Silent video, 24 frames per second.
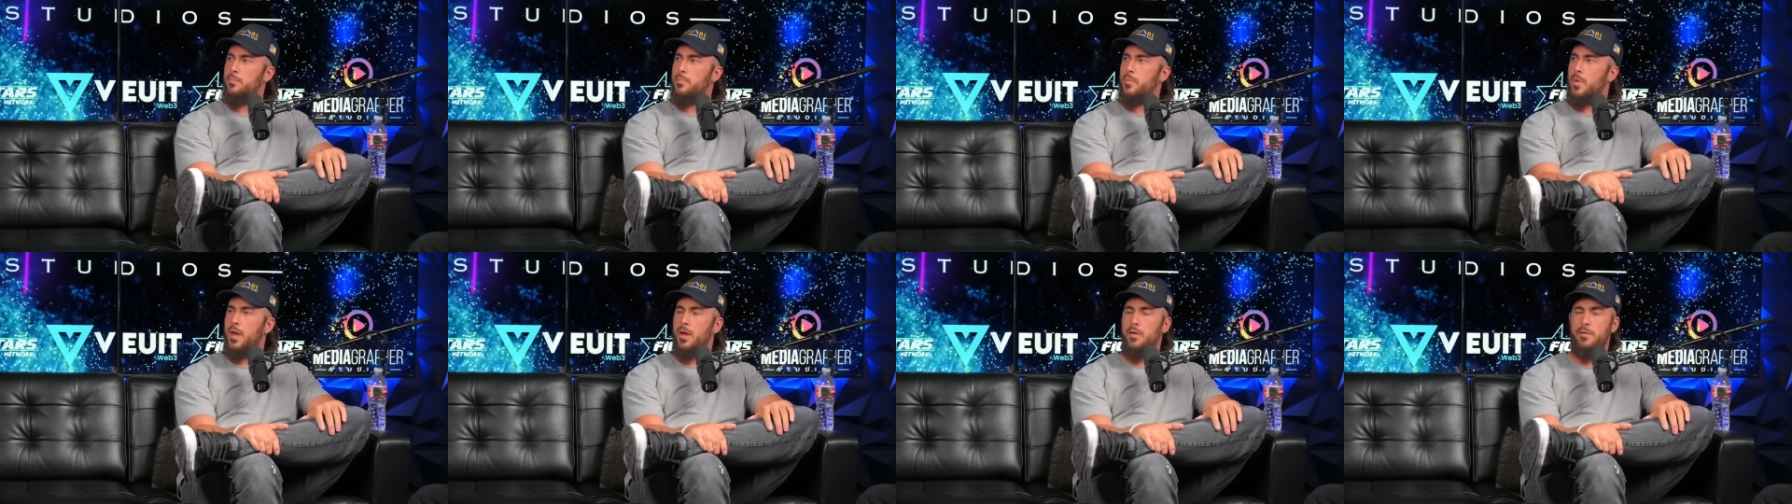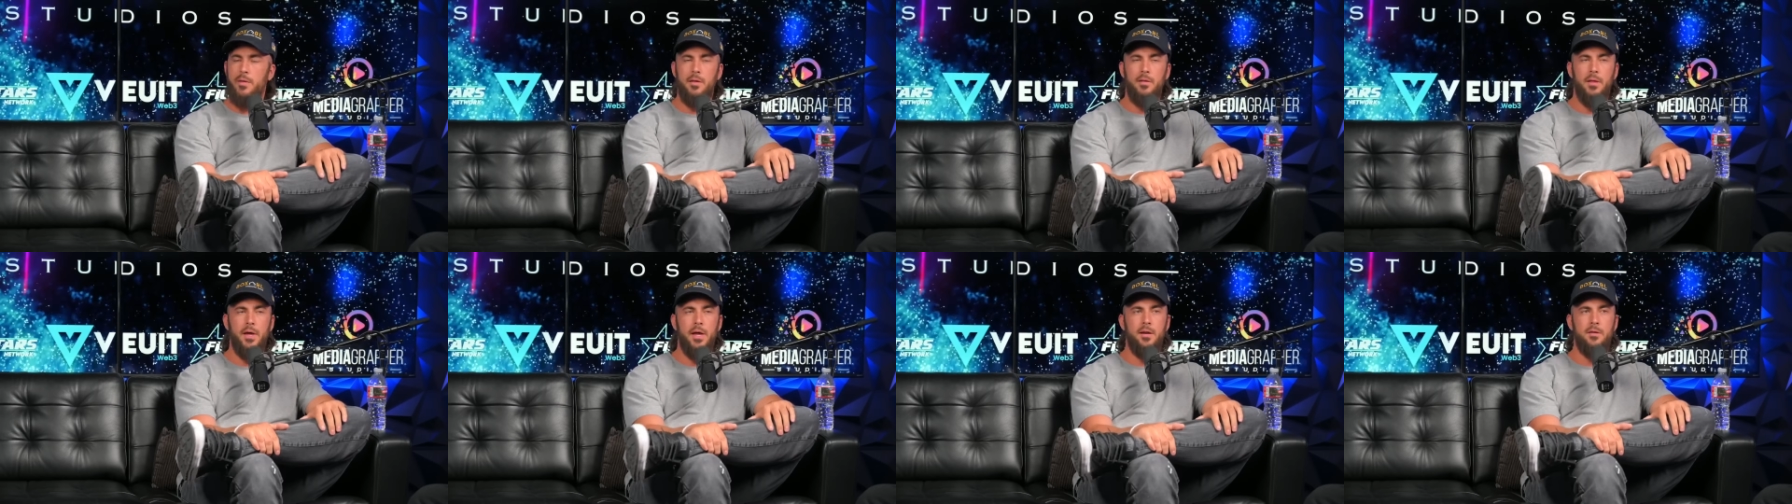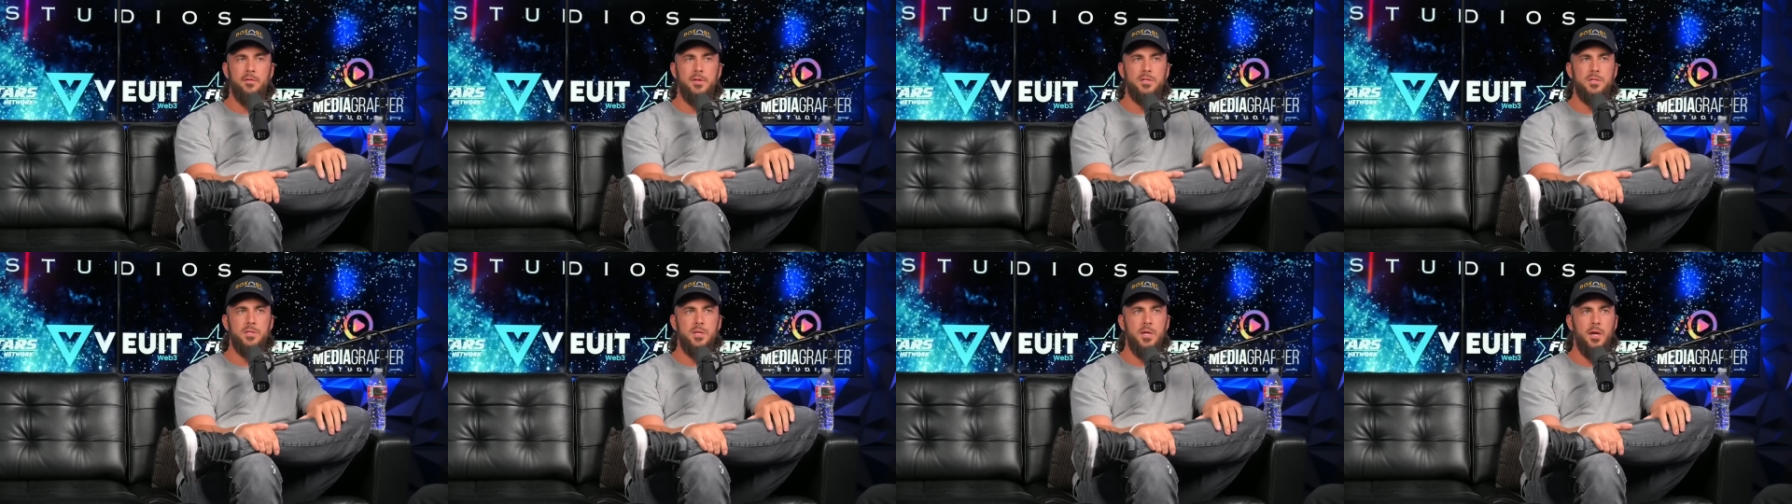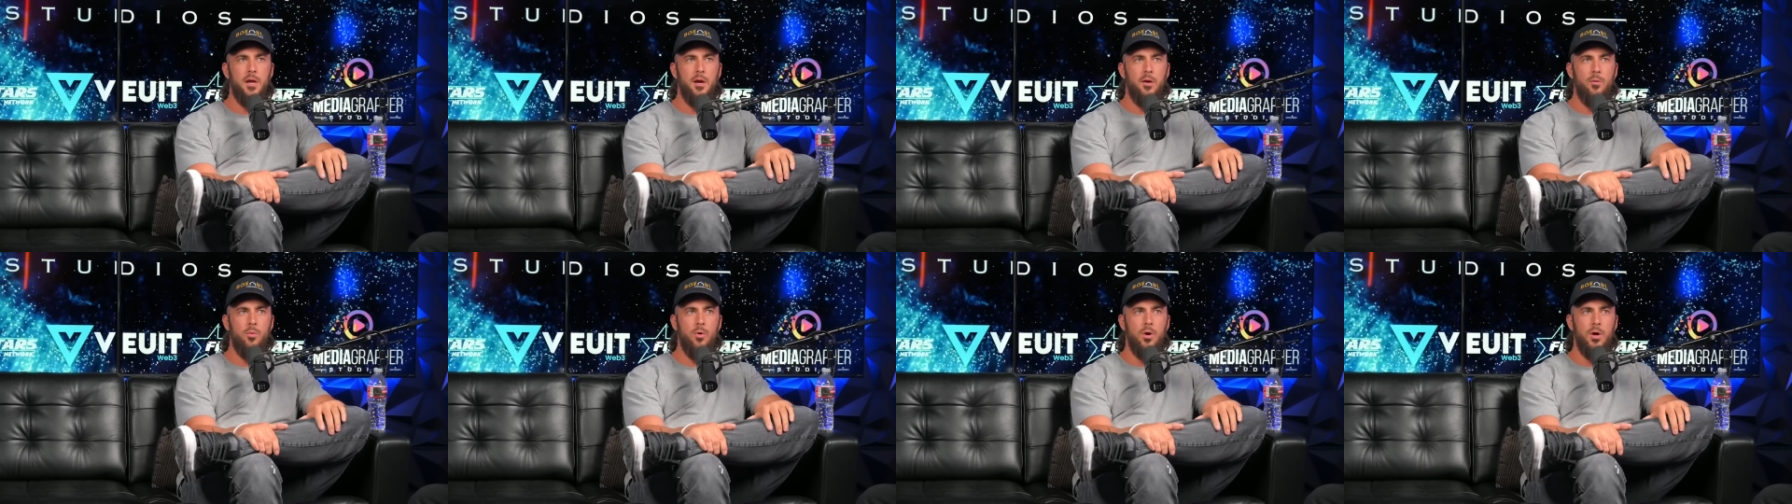Mm-hmm. And then later this
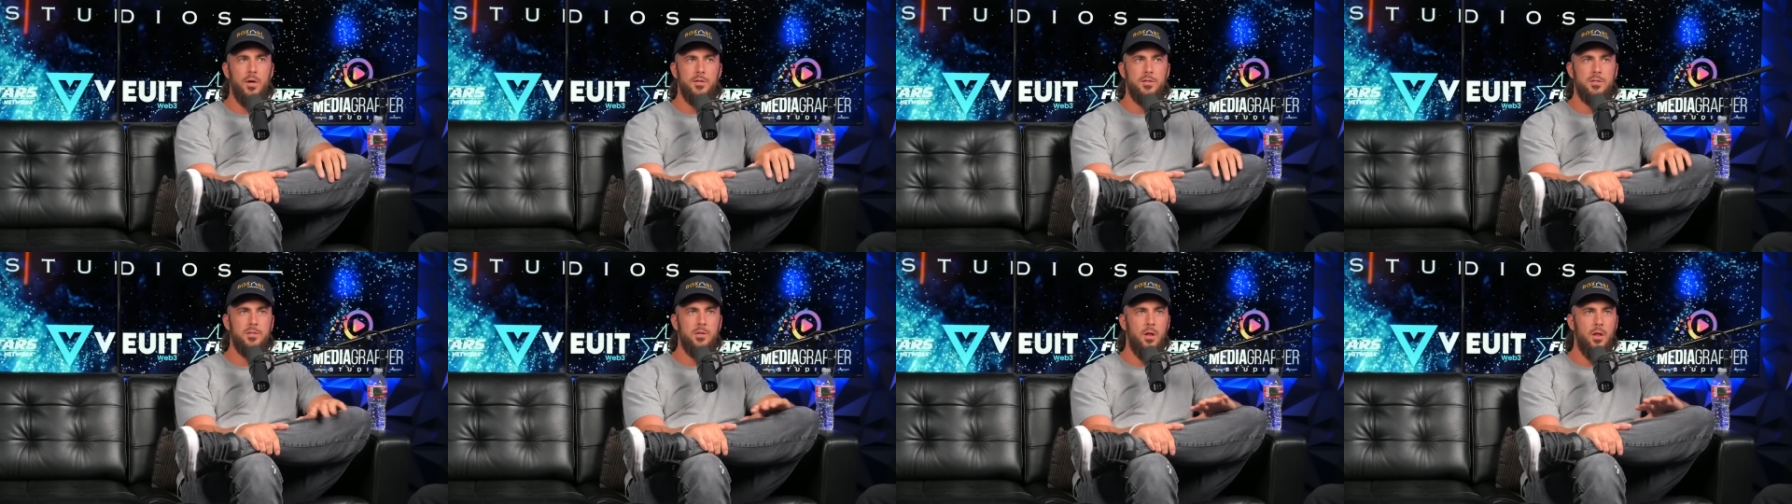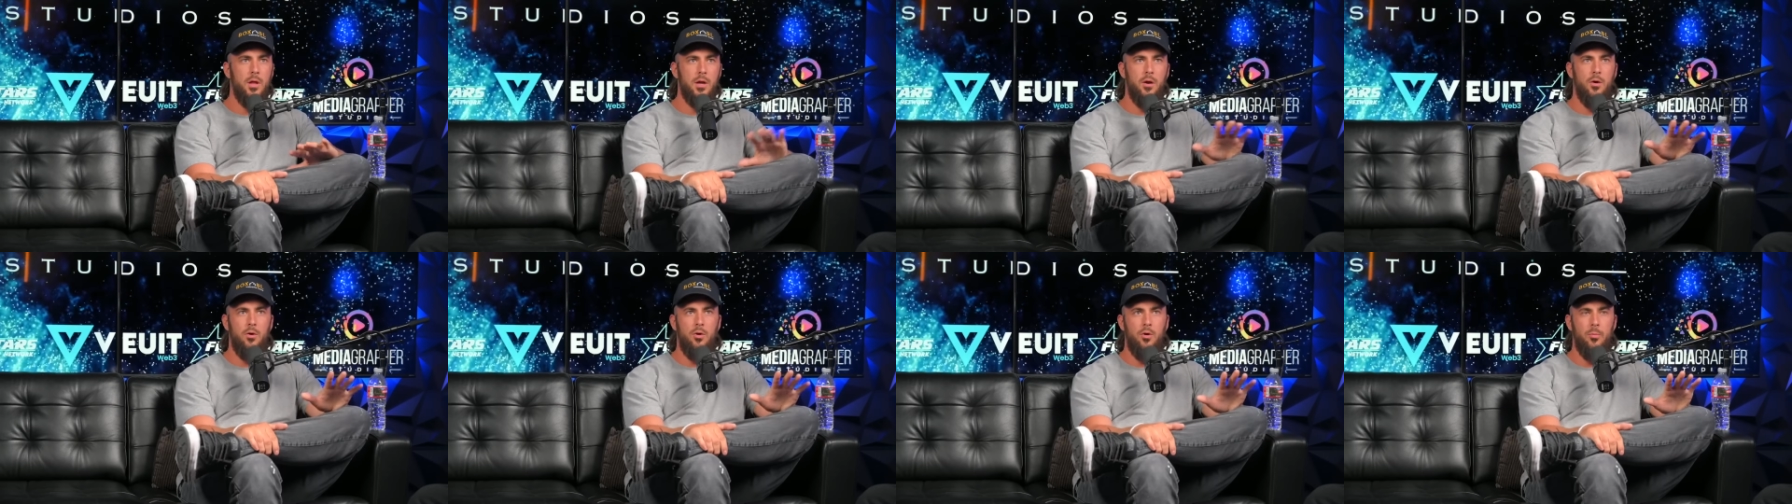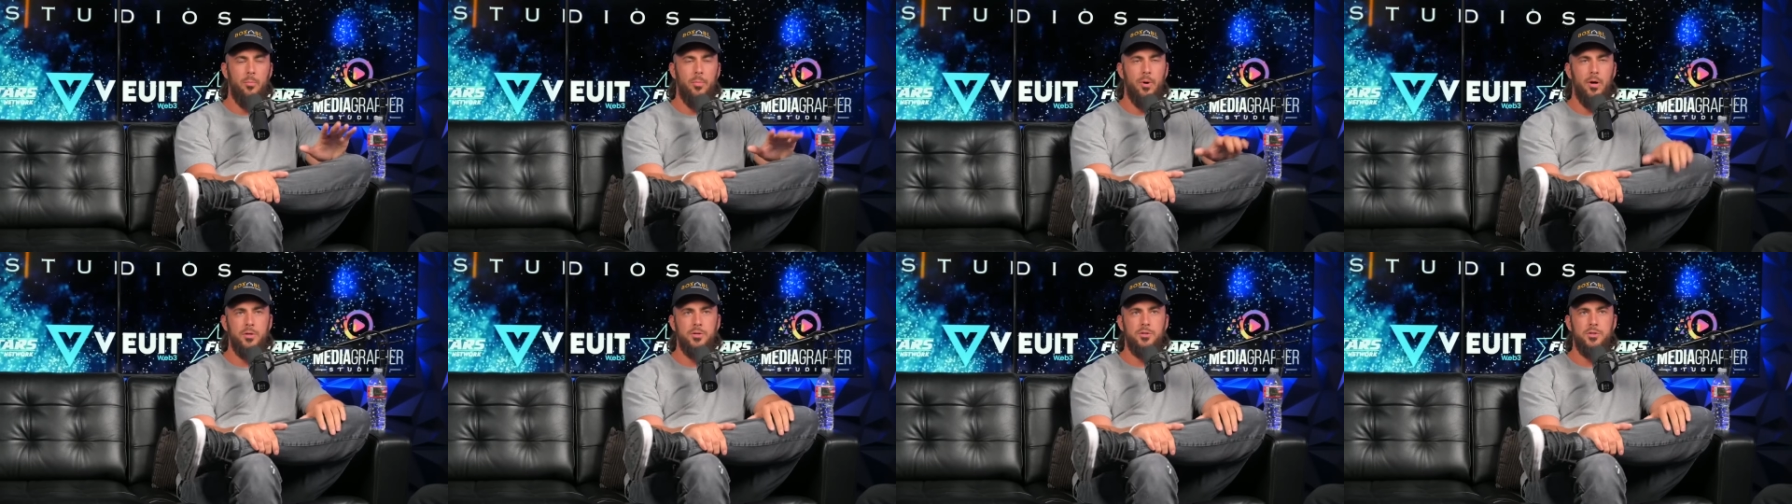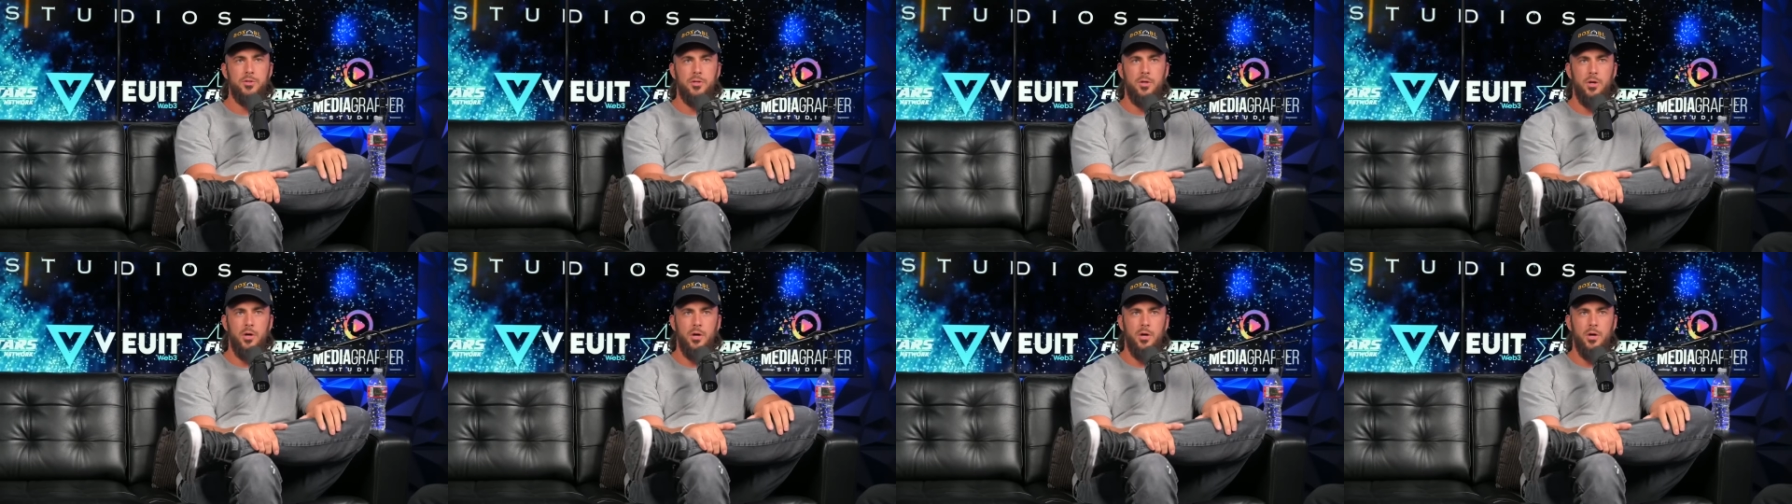year, we're installing a whole bunch